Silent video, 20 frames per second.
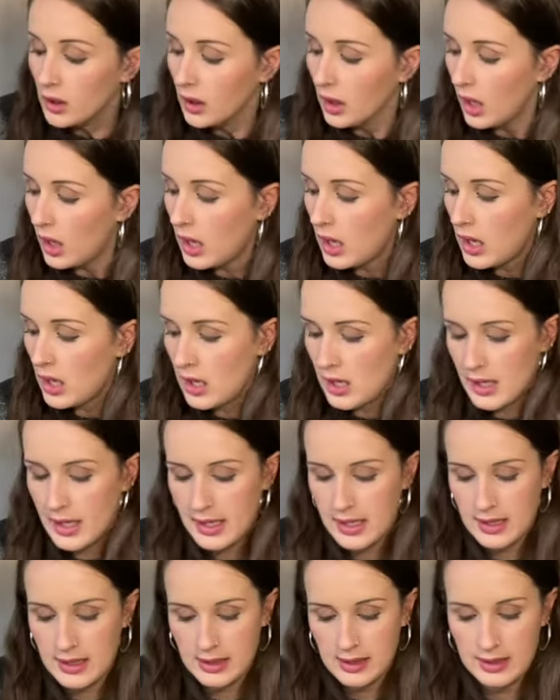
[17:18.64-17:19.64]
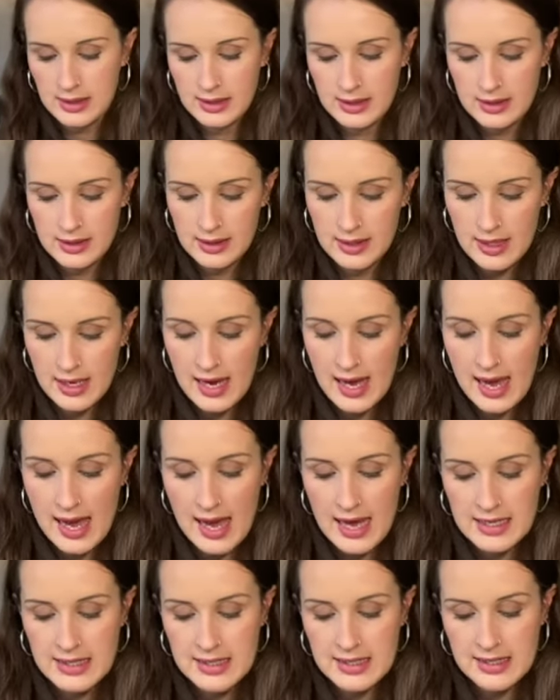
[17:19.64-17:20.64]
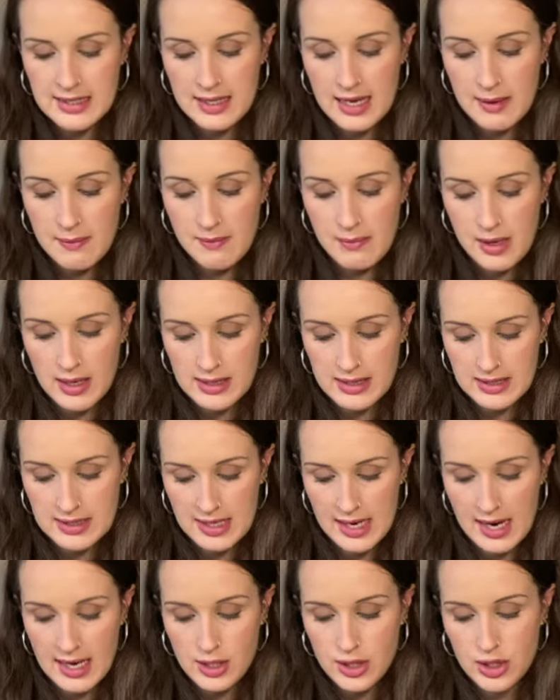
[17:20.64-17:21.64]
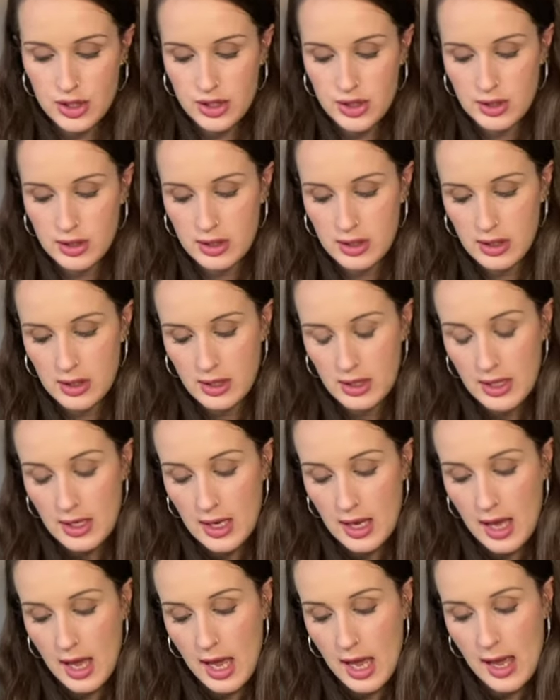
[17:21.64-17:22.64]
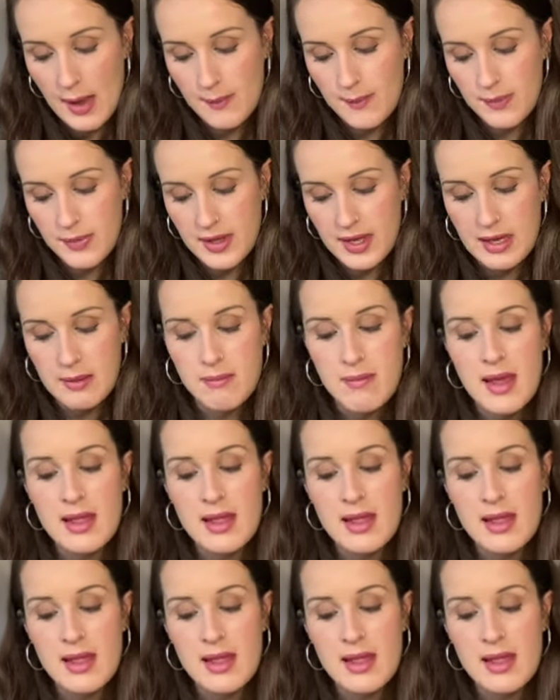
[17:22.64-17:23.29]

I had in my stash the